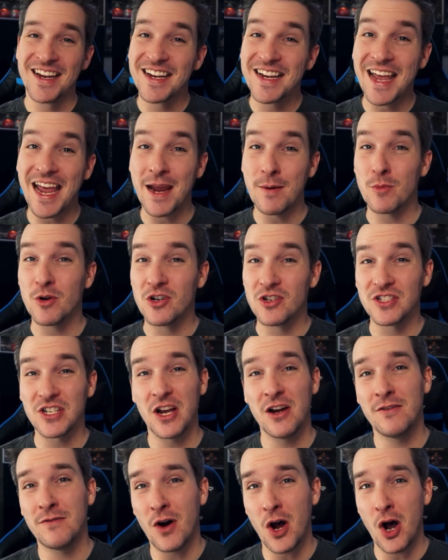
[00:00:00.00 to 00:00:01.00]
Gamers
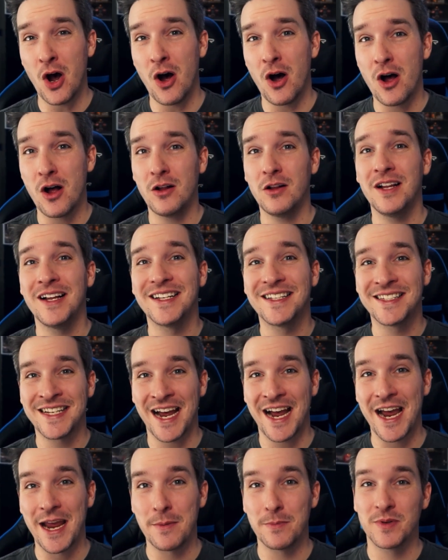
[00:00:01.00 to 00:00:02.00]
of all
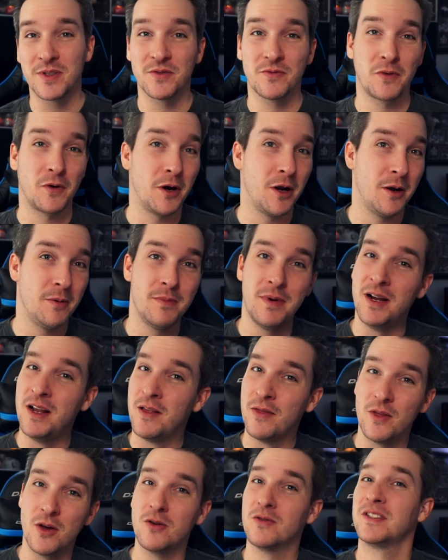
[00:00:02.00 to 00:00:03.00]
types, from
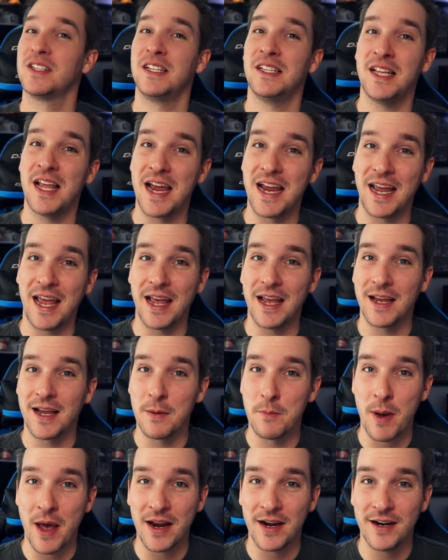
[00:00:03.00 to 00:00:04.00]
those that like
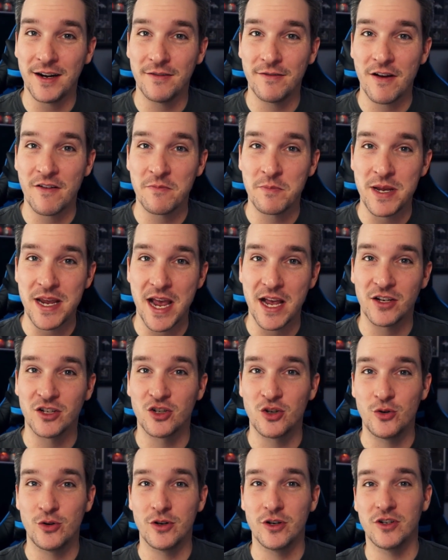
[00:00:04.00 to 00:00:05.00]
competitive FPS
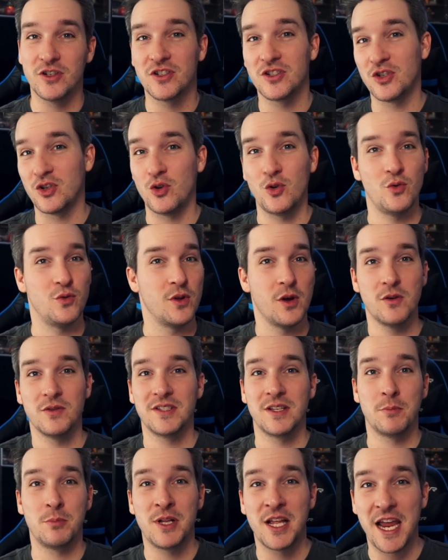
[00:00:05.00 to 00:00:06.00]
shooters to those
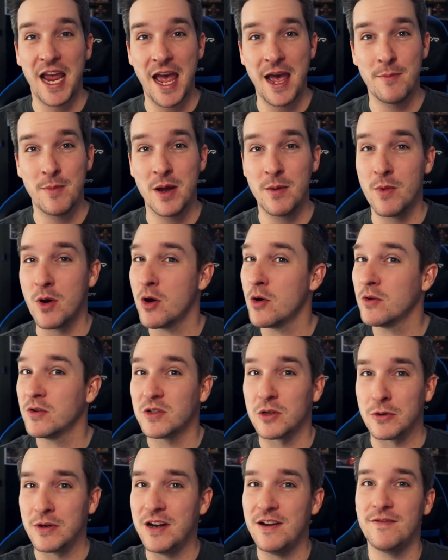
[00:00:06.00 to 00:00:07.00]
that play MMOs,
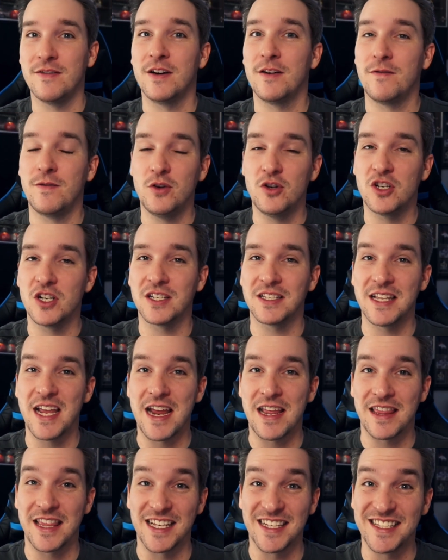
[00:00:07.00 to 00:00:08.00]
or even if you just
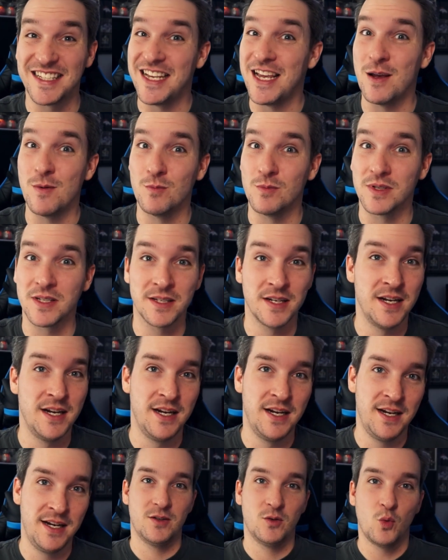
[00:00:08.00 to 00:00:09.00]
like The Sims.
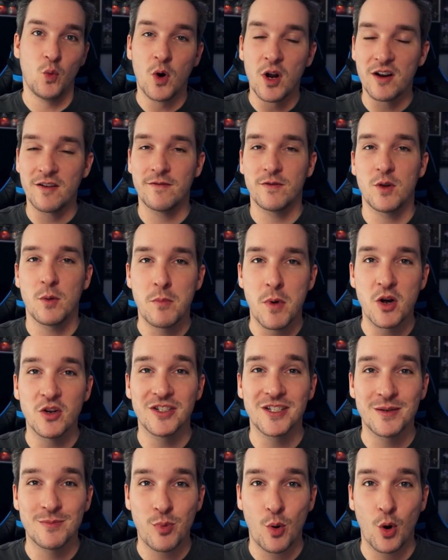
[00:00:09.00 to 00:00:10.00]
One of the
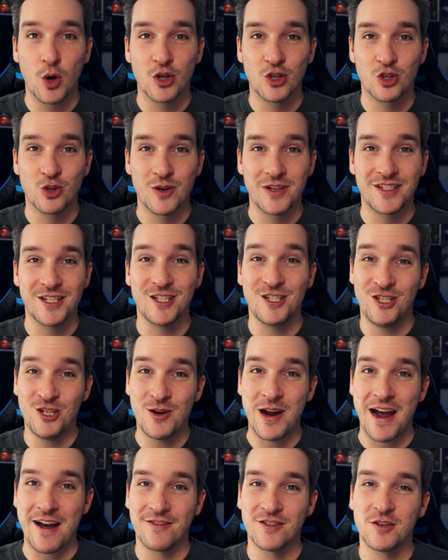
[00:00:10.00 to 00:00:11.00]
most important choices you
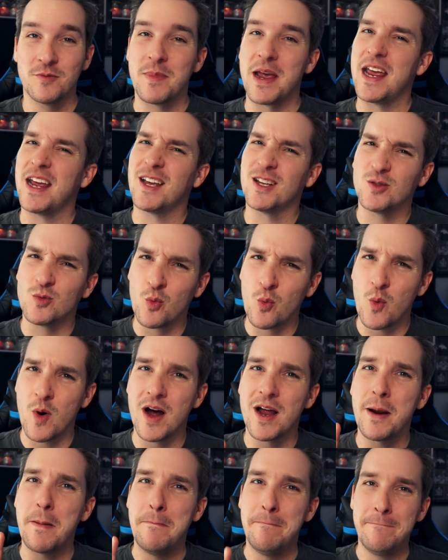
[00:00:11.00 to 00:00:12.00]
have to make is
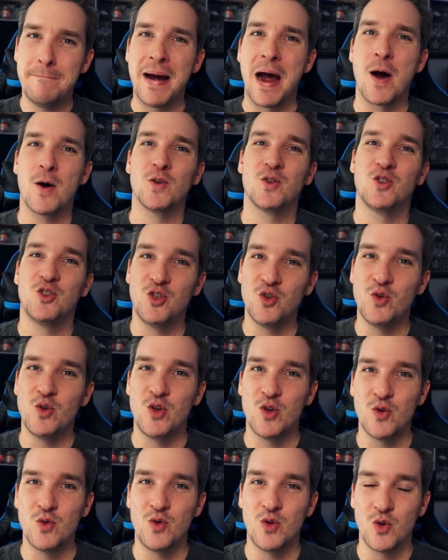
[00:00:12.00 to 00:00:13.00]
what mouse do
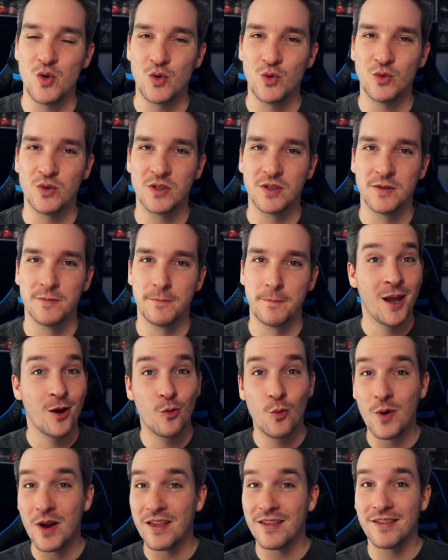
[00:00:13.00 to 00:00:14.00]
you use?
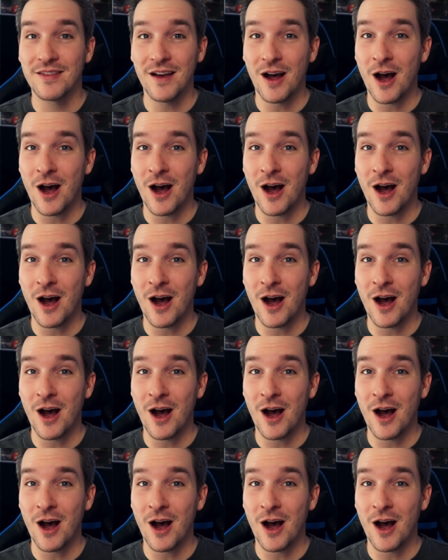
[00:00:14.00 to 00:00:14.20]
With